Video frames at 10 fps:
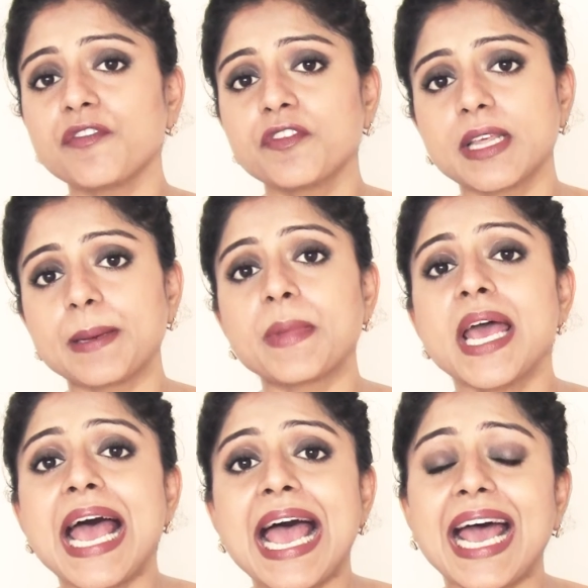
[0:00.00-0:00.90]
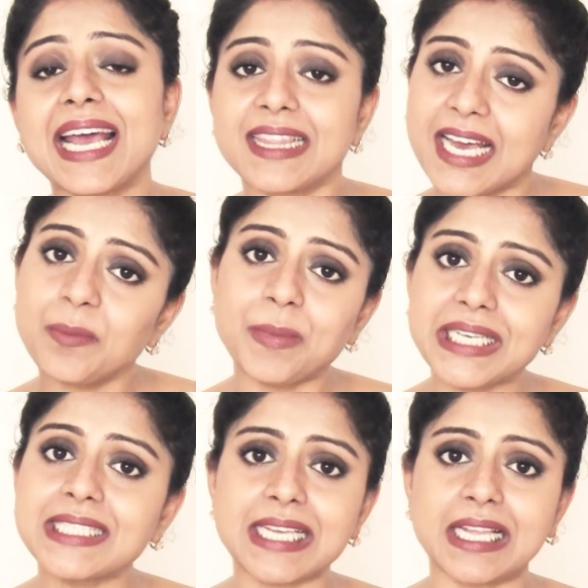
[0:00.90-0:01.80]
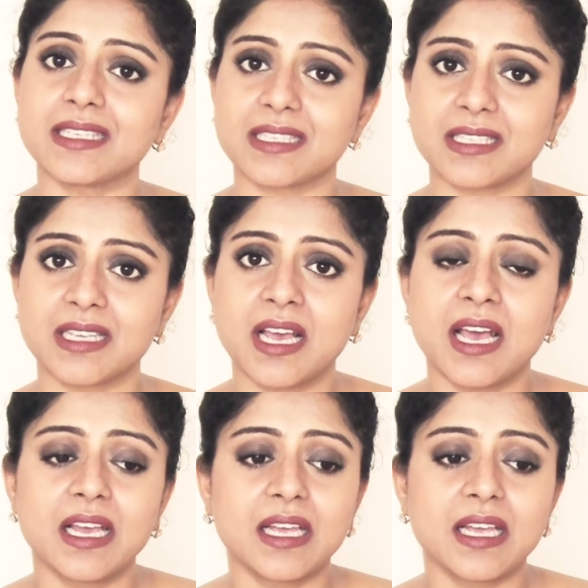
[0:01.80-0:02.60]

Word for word: not for them, and that makes sense.